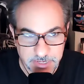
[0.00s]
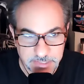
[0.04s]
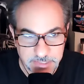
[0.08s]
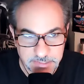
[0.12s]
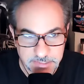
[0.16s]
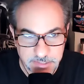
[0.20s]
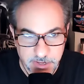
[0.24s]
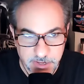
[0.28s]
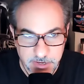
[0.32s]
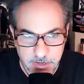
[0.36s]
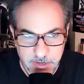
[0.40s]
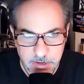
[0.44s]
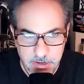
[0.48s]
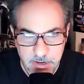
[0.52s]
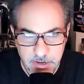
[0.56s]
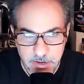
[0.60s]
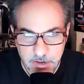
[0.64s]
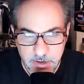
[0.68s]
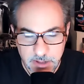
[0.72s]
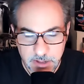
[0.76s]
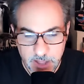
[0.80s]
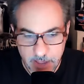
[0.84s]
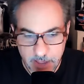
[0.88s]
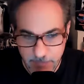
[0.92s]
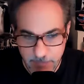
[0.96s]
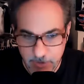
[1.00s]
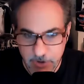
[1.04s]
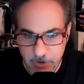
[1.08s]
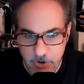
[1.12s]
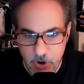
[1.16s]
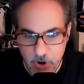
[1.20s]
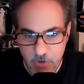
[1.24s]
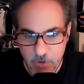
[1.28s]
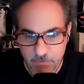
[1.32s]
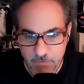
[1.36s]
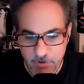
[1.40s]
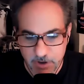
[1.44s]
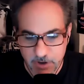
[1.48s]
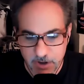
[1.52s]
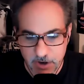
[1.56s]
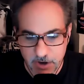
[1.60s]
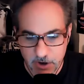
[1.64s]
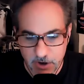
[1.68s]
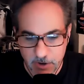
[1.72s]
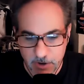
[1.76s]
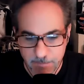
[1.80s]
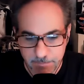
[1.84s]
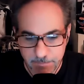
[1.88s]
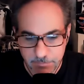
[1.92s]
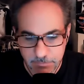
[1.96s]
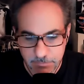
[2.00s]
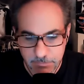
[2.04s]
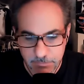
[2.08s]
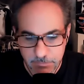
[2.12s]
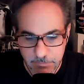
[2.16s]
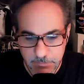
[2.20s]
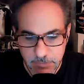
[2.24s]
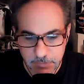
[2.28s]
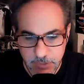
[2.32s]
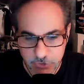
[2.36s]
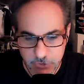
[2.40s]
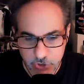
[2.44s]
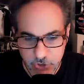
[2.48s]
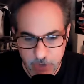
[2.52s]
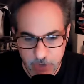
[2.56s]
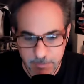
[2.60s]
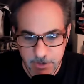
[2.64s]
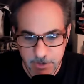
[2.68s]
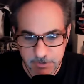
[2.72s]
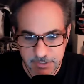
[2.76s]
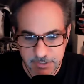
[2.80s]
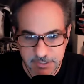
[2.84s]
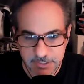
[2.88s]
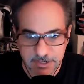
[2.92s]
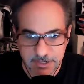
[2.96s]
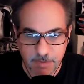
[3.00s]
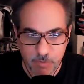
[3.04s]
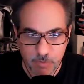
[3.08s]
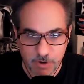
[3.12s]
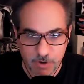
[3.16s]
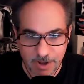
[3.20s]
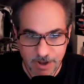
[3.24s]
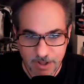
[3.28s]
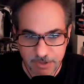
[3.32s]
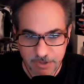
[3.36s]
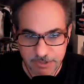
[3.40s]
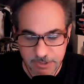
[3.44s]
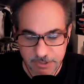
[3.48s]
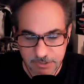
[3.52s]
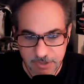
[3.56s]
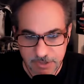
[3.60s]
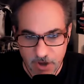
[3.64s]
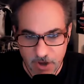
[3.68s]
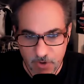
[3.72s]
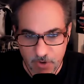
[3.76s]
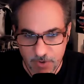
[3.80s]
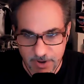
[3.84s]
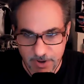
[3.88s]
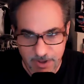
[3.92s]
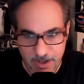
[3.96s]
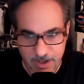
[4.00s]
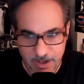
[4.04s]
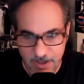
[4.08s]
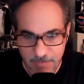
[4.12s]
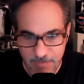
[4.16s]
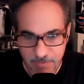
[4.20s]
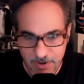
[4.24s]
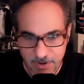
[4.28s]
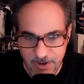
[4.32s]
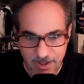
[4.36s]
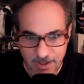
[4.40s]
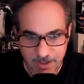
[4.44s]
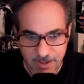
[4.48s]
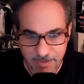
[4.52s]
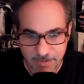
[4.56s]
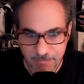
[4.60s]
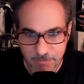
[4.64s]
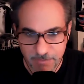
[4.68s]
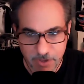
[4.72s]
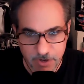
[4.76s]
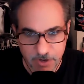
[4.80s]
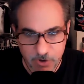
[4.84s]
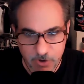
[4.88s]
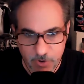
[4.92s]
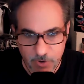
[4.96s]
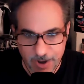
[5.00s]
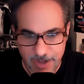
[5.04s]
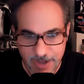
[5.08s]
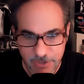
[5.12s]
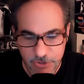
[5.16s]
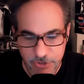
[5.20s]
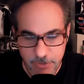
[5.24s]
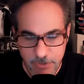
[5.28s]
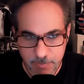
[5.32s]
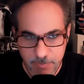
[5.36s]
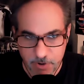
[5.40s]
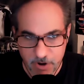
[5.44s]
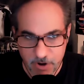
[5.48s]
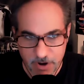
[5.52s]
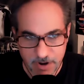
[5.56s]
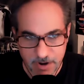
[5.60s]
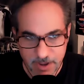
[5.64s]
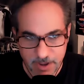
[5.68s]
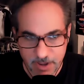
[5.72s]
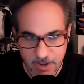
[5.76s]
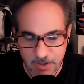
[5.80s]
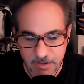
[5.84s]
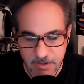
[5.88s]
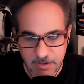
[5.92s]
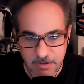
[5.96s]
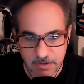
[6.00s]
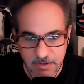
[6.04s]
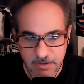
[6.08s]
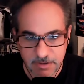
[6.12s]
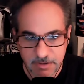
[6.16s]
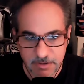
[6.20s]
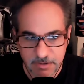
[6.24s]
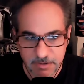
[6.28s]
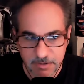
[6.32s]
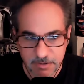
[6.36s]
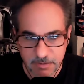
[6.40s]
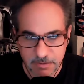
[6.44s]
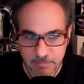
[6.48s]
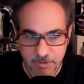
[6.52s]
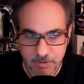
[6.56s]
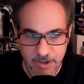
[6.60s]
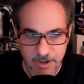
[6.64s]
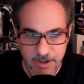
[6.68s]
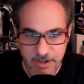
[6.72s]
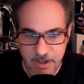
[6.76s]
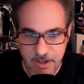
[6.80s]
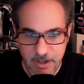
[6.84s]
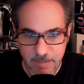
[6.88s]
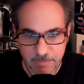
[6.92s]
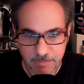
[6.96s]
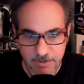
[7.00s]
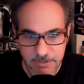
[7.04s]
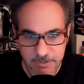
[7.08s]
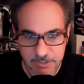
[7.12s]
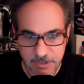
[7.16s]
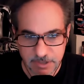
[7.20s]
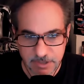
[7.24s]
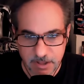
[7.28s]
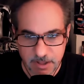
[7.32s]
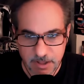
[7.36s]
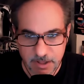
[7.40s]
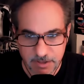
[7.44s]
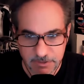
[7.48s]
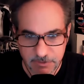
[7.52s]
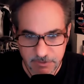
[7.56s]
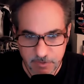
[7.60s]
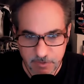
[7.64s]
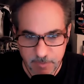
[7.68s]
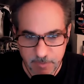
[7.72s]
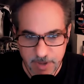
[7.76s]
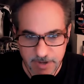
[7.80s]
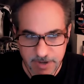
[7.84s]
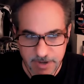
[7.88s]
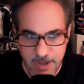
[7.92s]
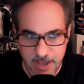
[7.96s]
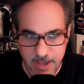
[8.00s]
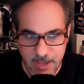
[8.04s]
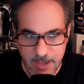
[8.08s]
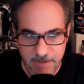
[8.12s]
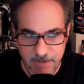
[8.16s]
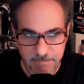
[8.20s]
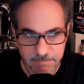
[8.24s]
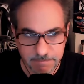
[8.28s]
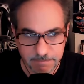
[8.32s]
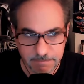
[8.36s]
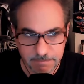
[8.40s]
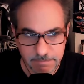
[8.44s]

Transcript: It's like, I'm going to go over here. A tribute to someone else is going on, but I'm going to crash the party and play a couple of songs for my dad.